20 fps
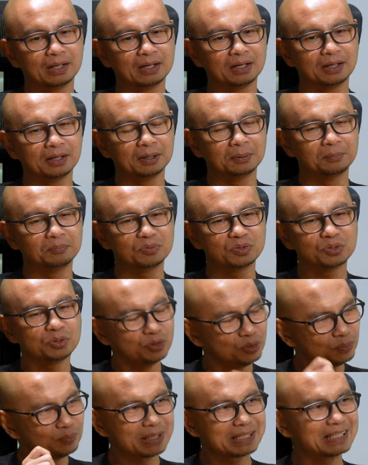Um, so
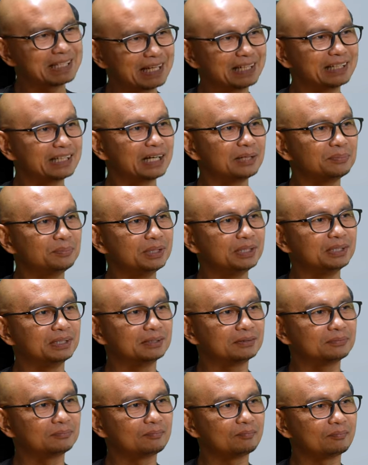you must like the IP.